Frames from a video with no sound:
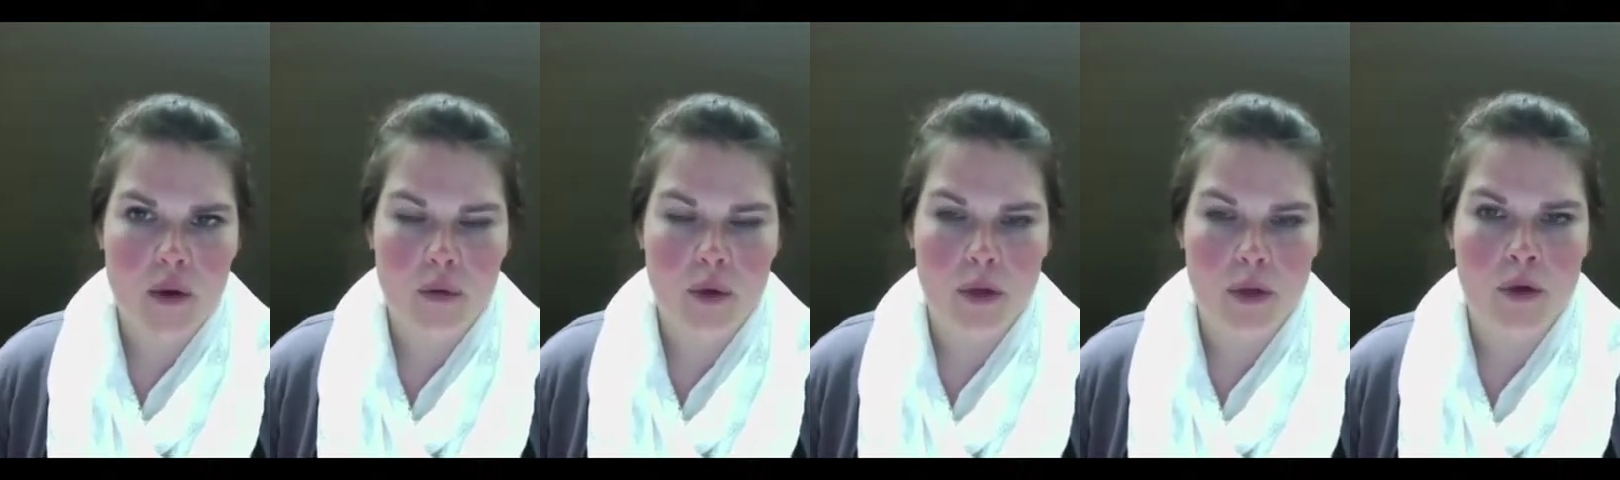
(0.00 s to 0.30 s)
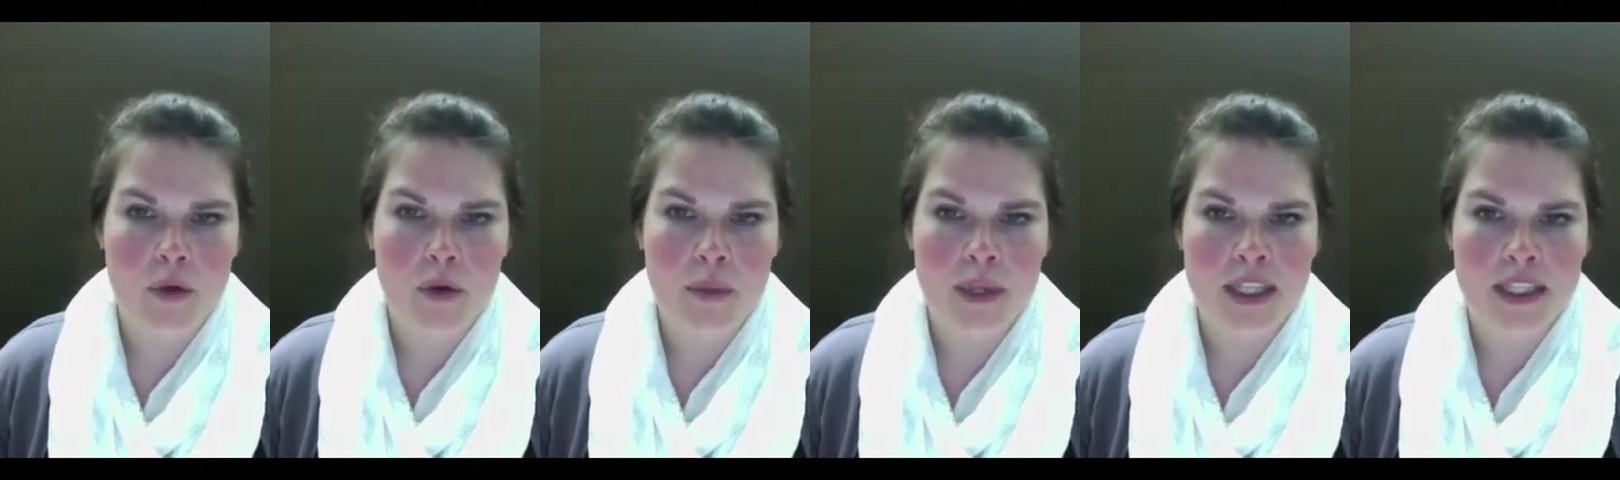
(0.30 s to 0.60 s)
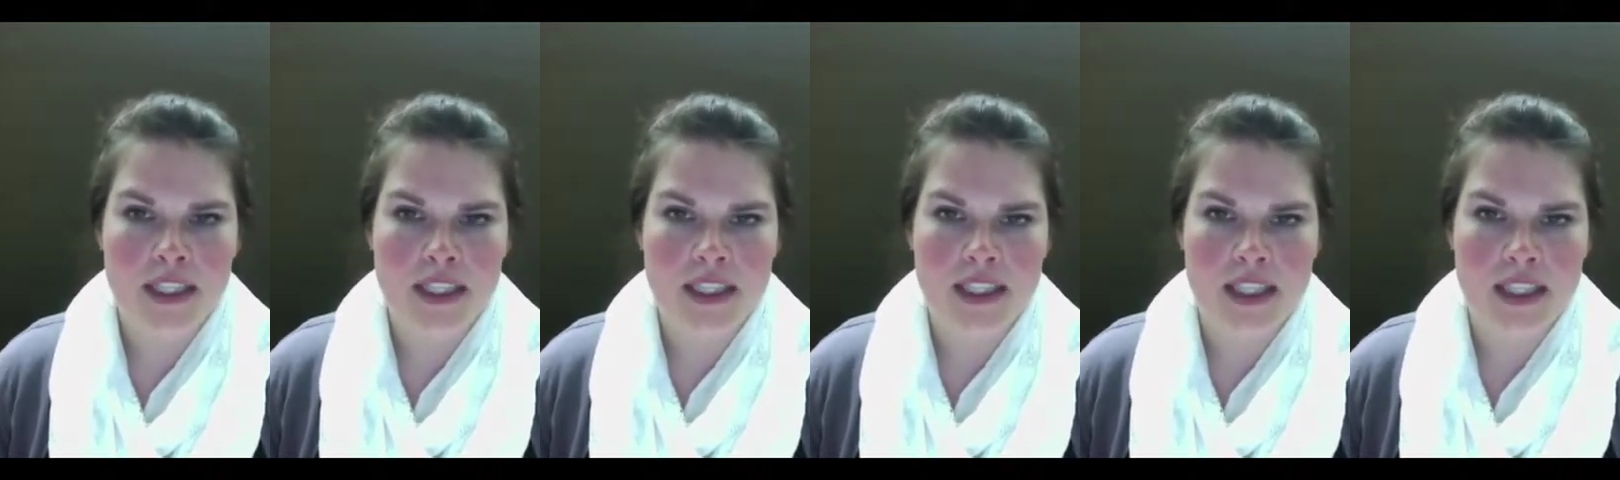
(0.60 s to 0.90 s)
we will be
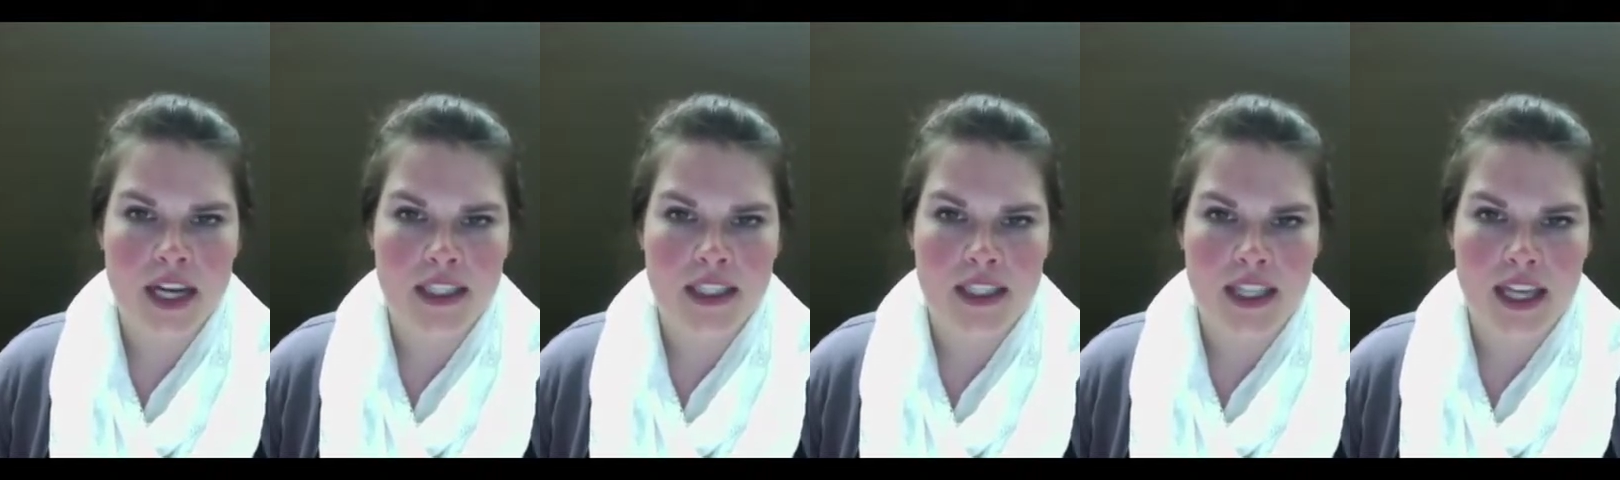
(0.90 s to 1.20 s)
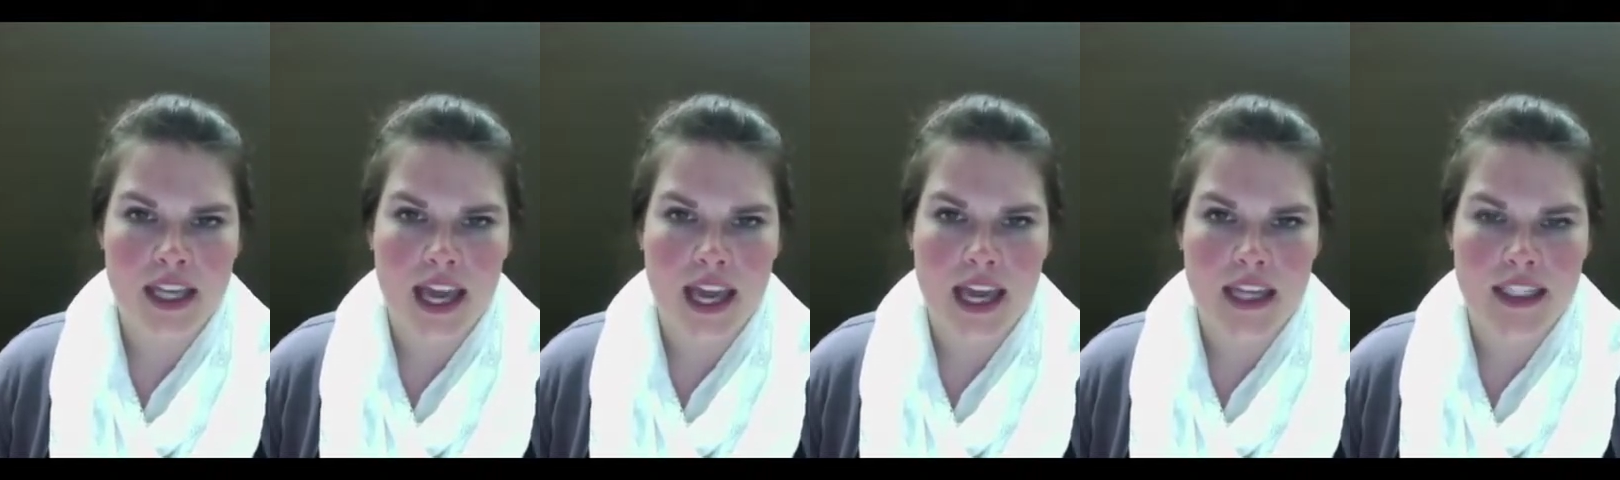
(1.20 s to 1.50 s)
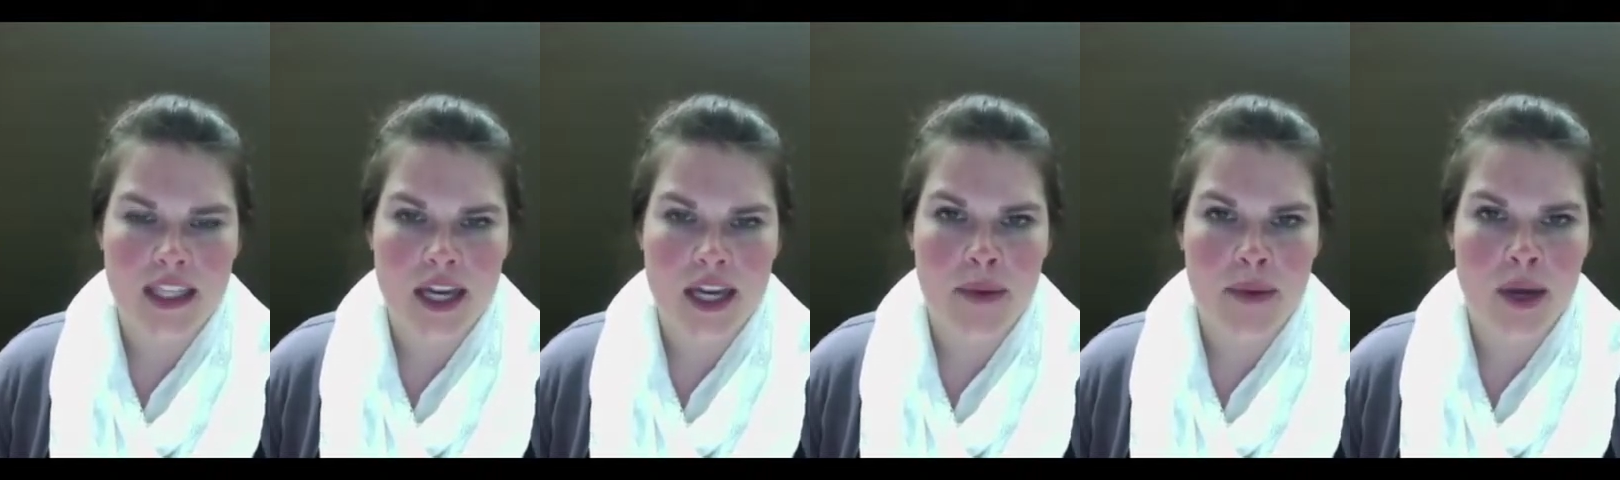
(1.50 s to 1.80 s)
discussing
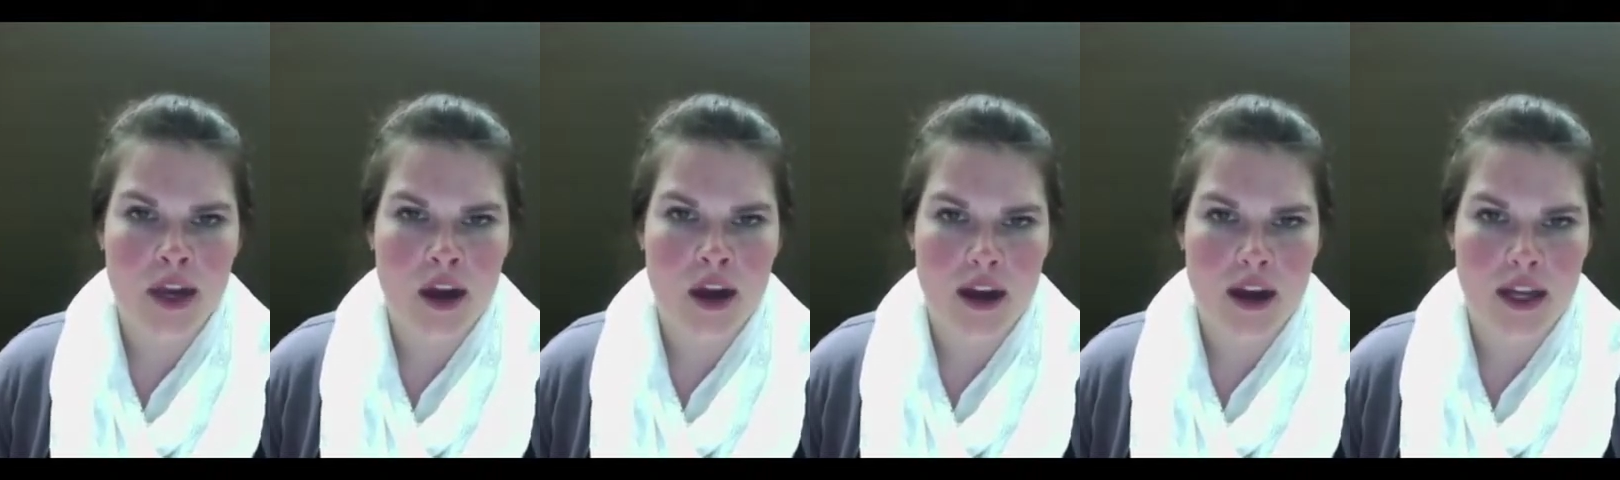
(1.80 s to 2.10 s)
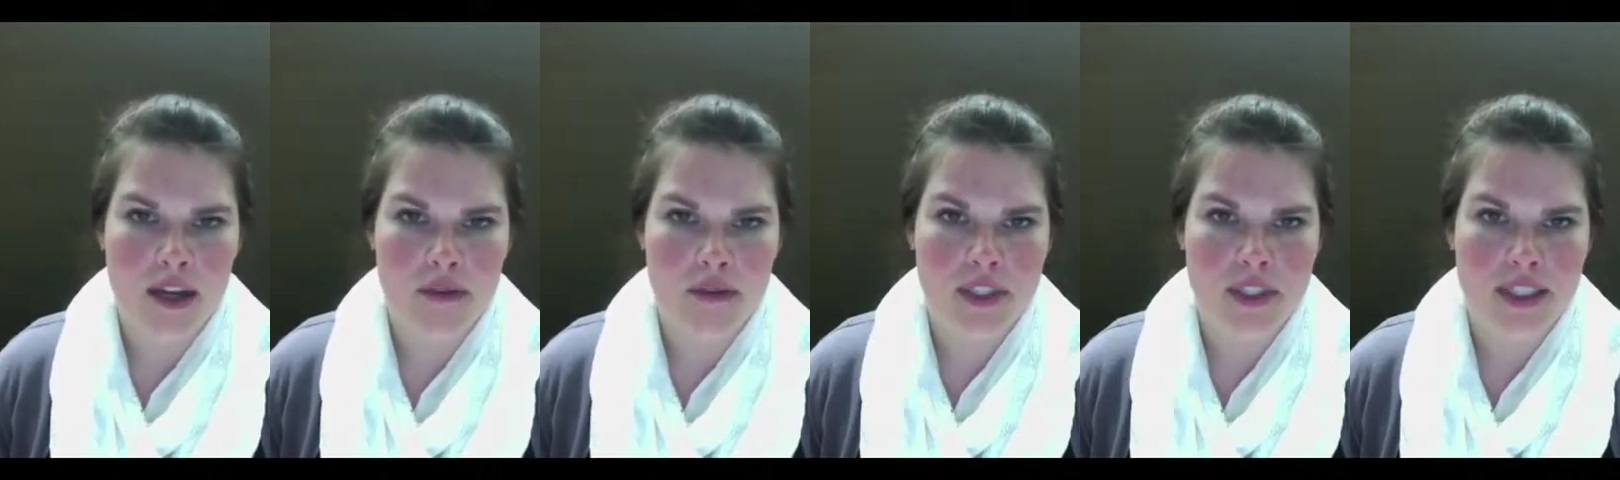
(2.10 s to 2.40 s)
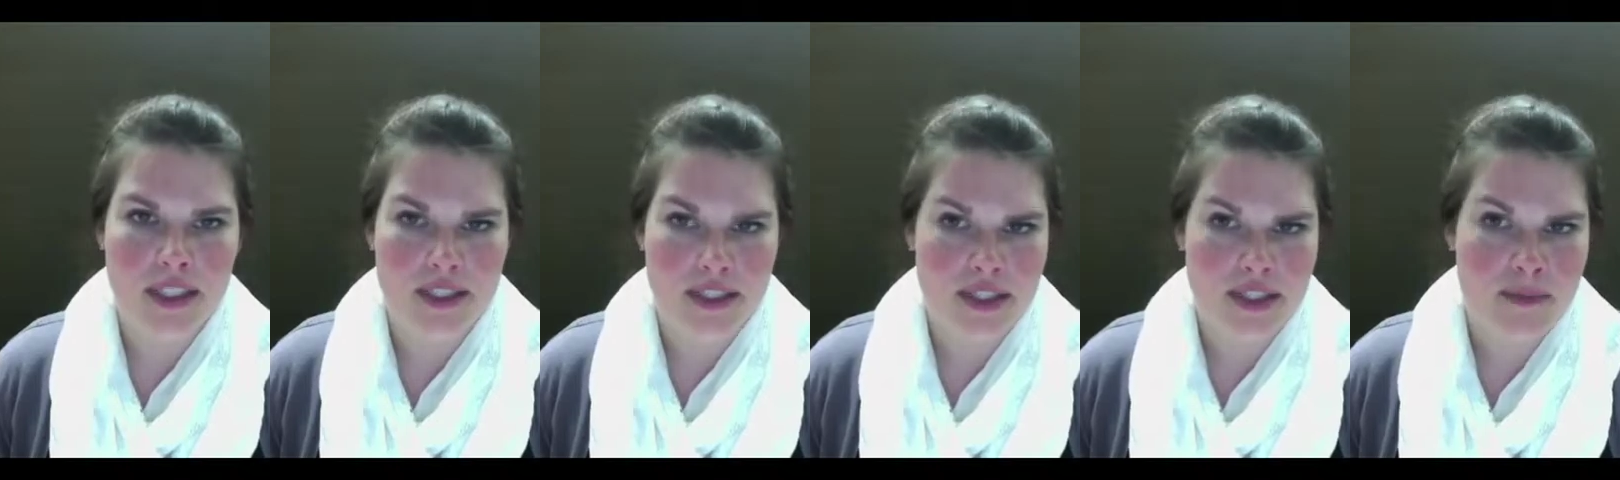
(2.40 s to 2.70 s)

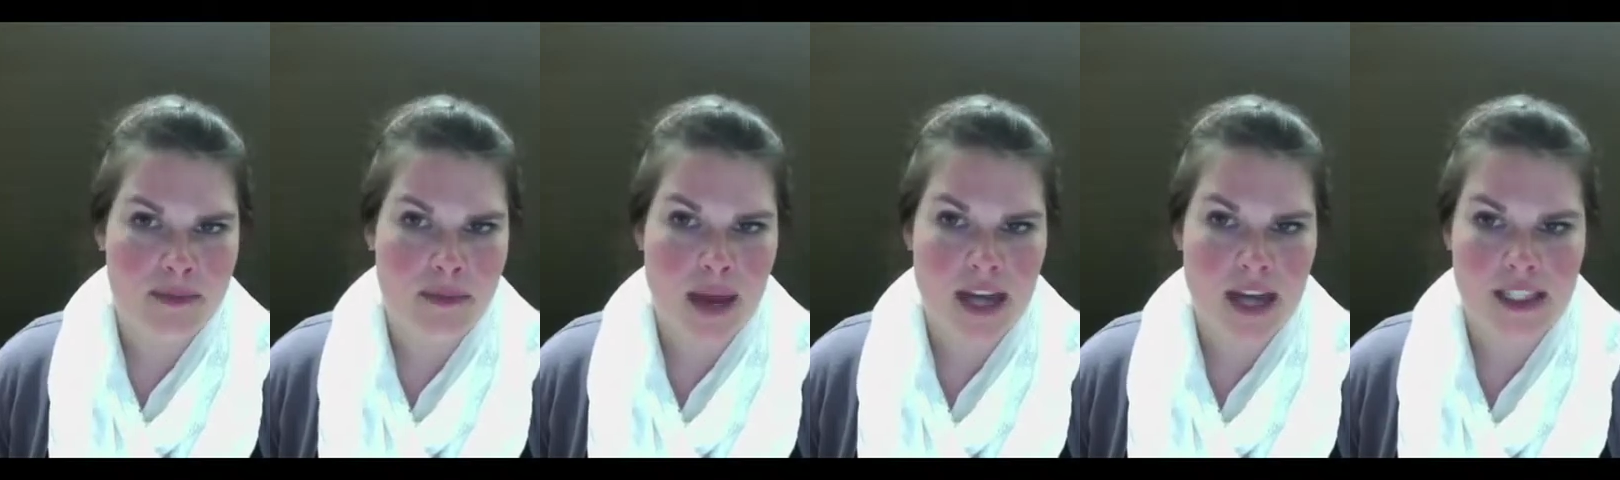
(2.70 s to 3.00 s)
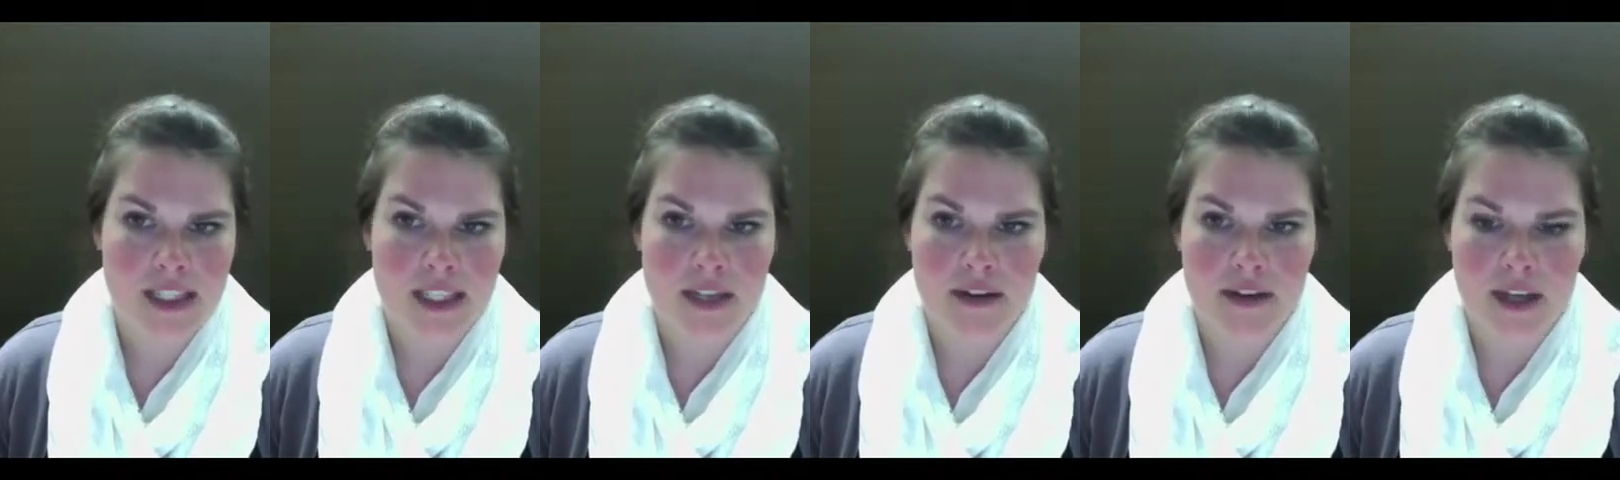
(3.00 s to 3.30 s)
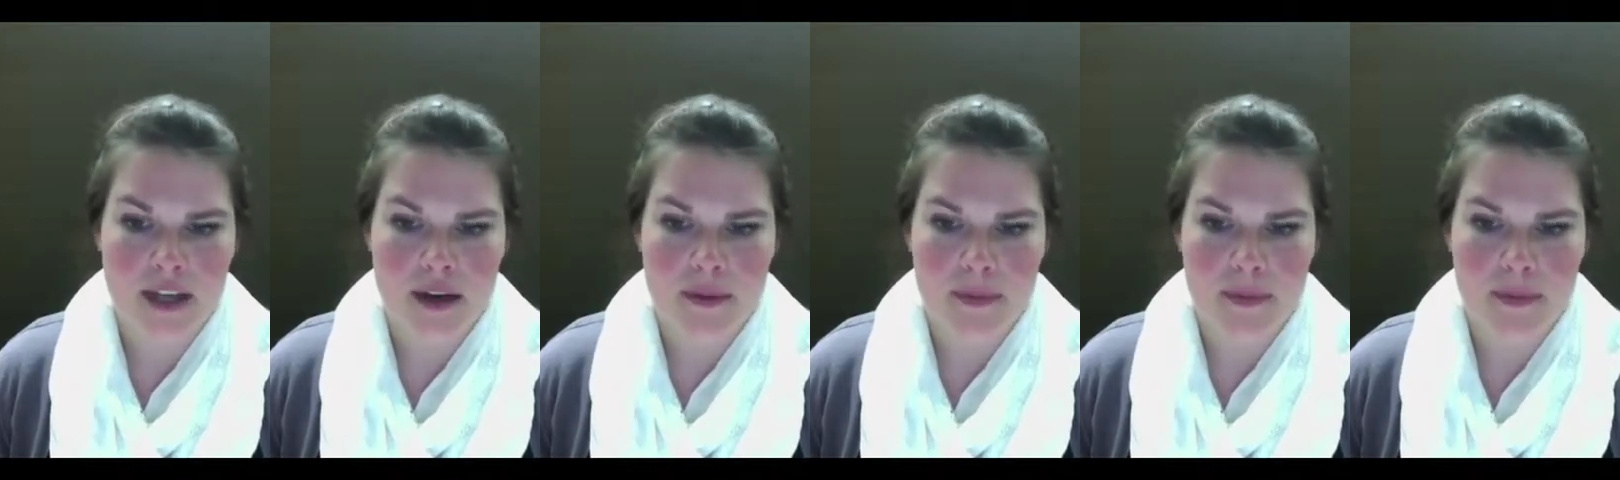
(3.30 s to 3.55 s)
antibiotic-resistant bacteria.